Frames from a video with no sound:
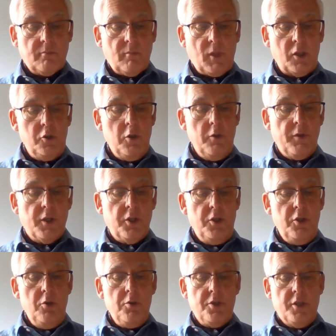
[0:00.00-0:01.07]
You've
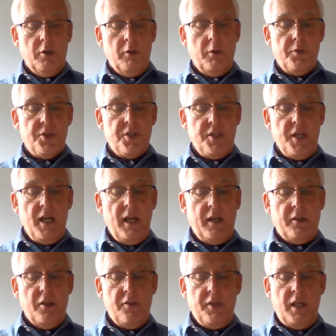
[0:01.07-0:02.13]
accused her of stealing
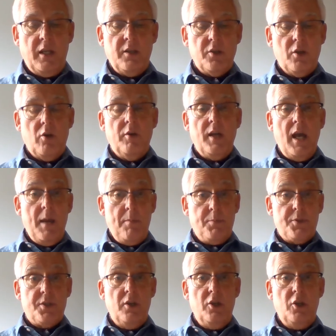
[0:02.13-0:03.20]
the things on
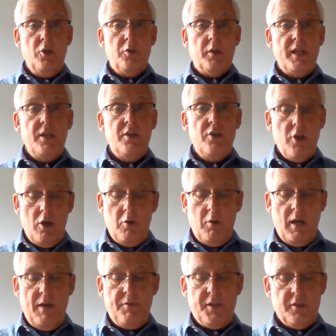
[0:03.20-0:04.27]
absolutely no
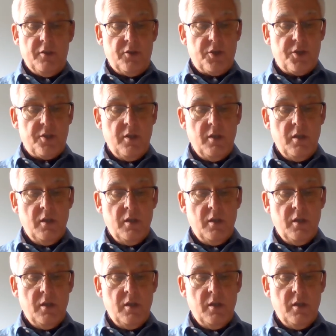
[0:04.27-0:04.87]
evidence.